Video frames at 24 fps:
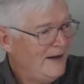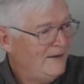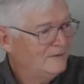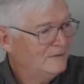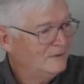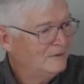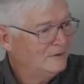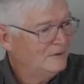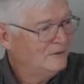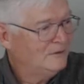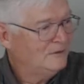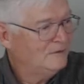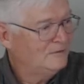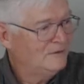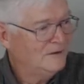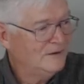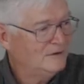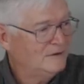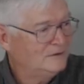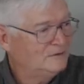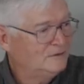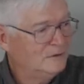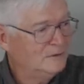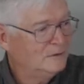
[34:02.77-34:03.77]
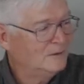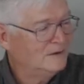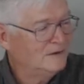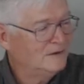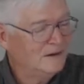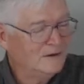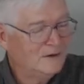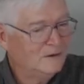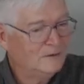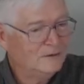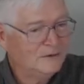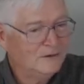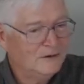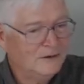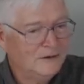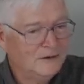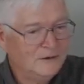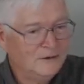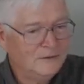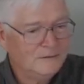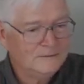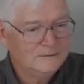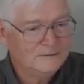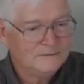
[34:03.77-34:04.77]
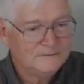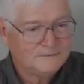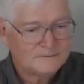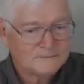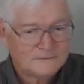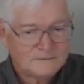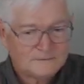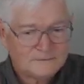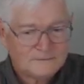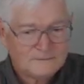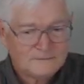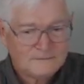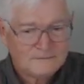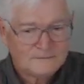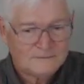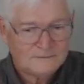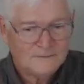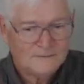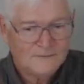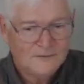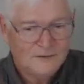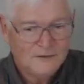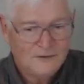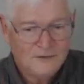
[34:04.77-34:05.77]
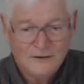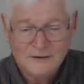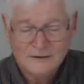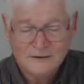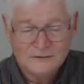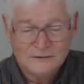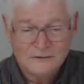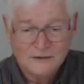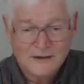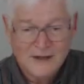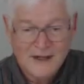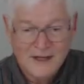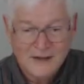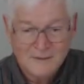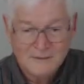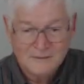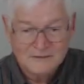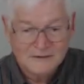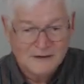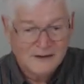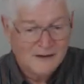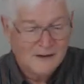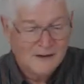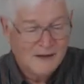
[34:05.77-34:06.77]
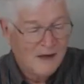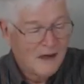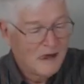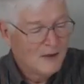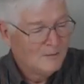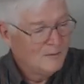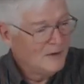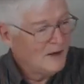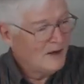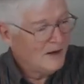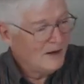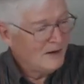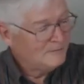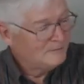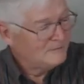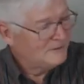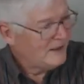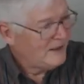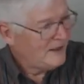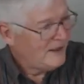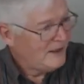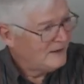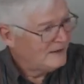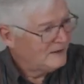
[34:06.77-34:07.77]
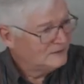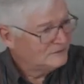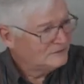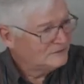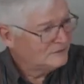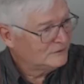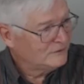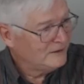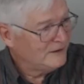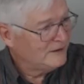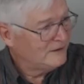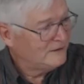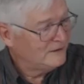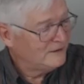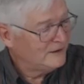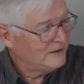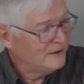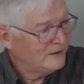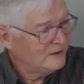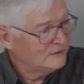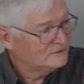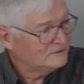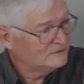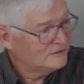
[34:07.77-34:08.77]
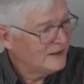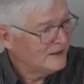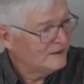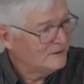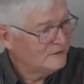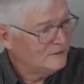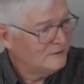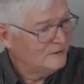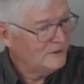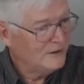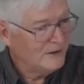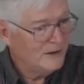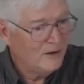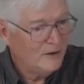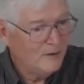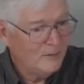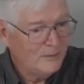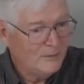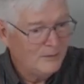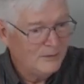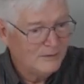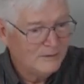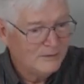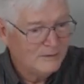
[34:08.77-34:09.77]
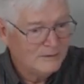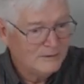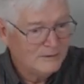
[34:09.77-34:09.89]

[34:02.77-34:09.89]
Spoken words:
after you finish doing what they told you to do. You just look at them and say, Mom, Dad, is there anything else I can do to help?